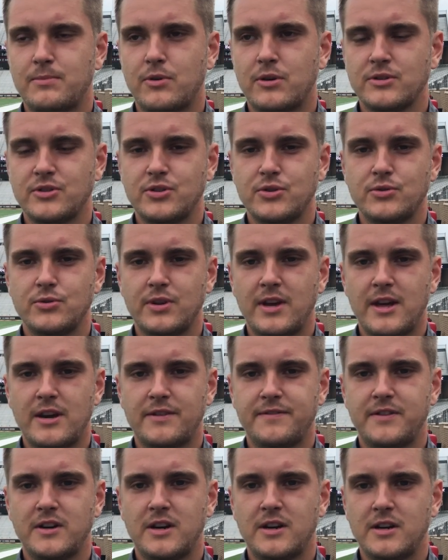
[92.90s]
important to get
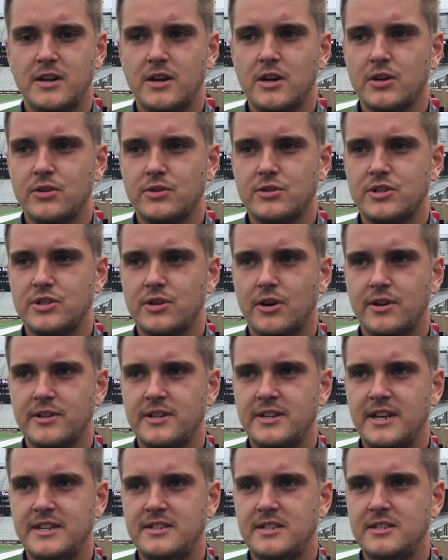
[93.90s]
off a good
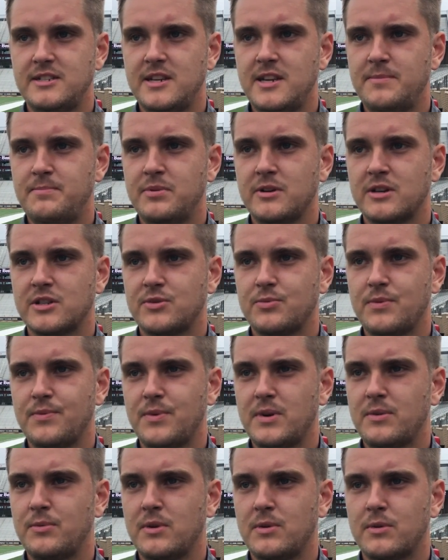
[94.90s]
start in the ACC, because
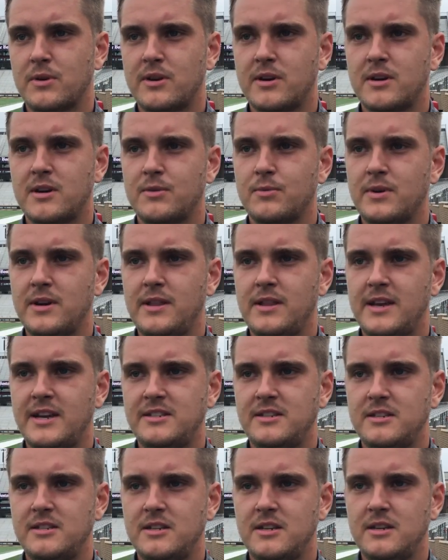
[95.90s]
we want to win the
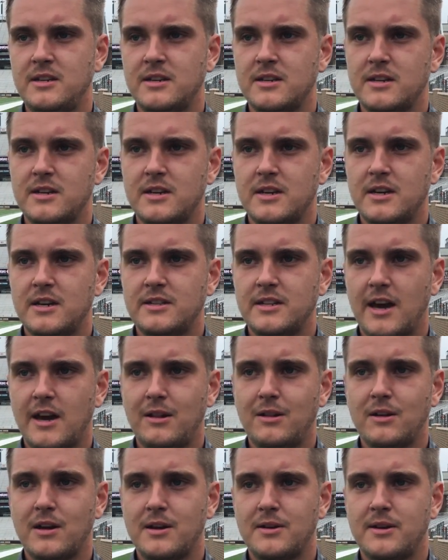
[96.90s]
ACC
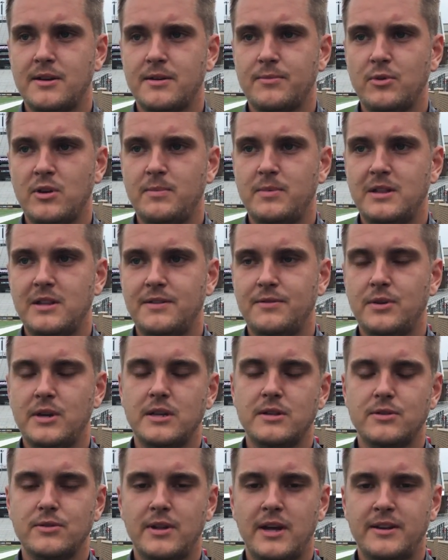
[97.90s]
title, and we believe we
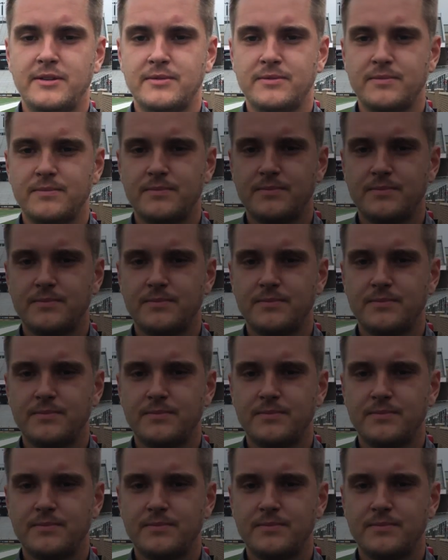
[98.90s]
can do that.